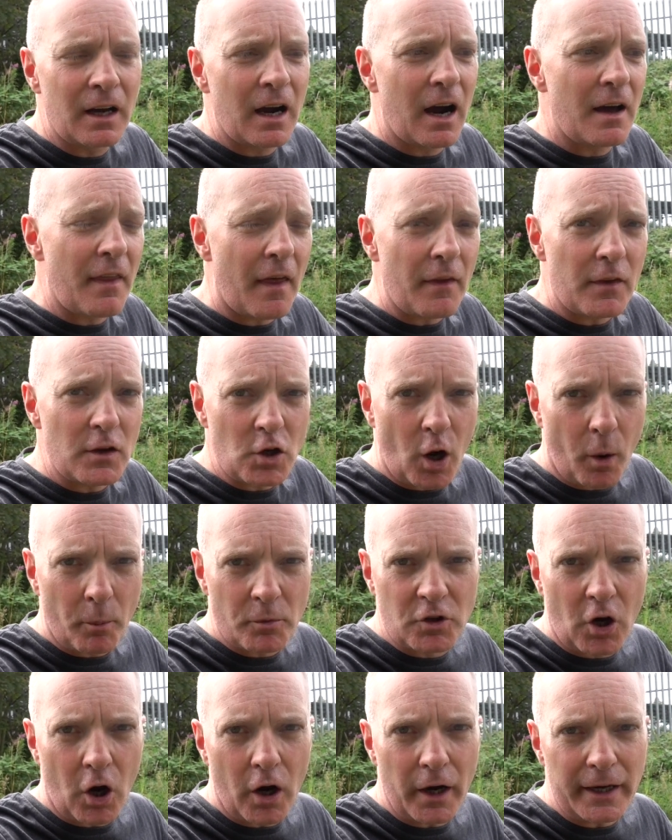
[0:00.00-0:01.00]
and then the
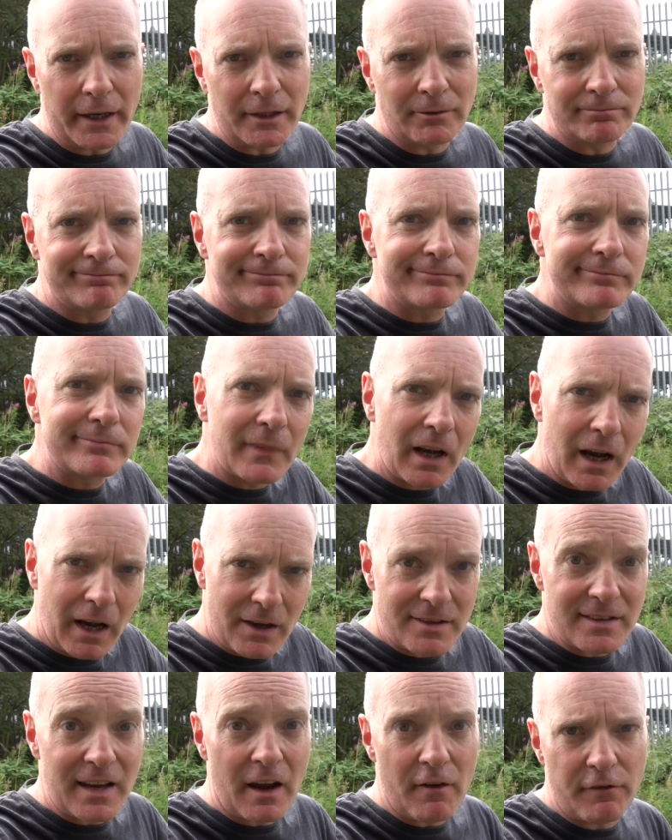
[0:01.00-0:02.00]
yobs got in
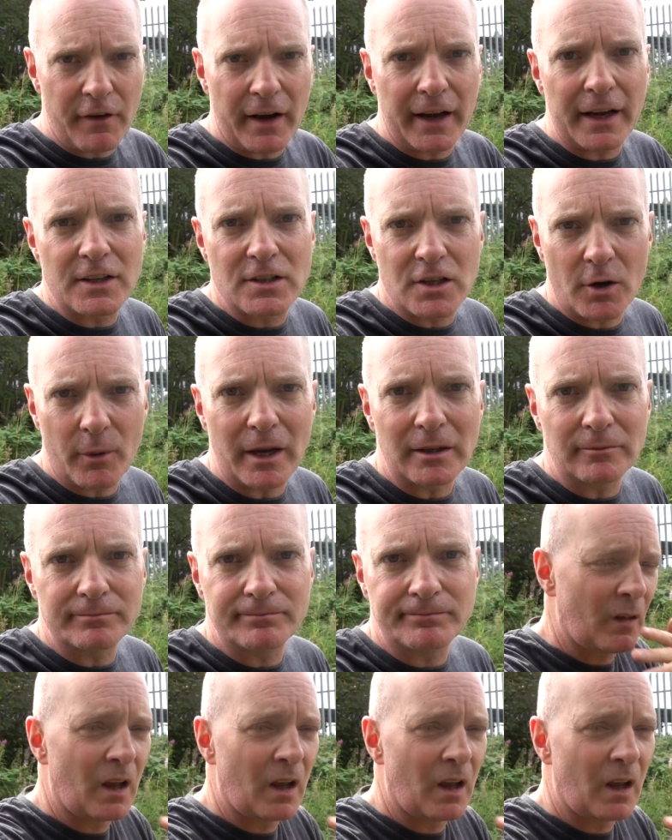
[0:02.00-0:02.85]
and set fire to it.